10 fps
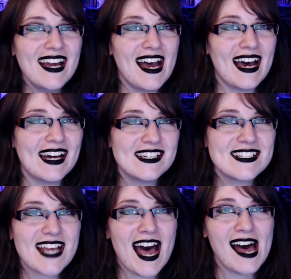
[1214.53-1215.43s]
and
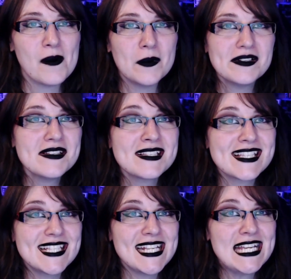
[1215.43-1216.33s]
I will
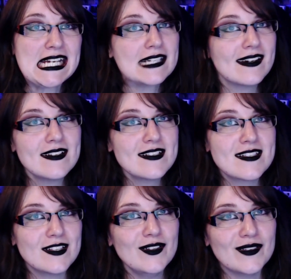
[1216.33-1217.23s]
see you guys
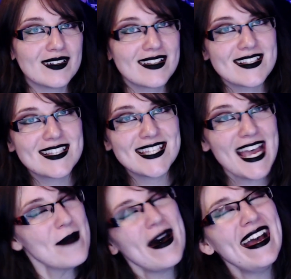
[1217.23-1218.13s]
soon.
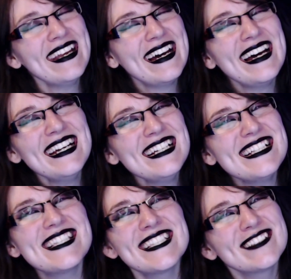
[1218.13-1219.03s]
Say bye,
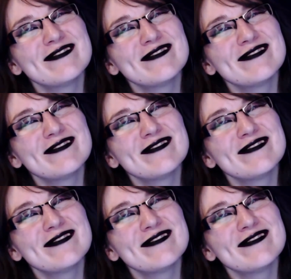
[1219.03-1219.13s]
guys.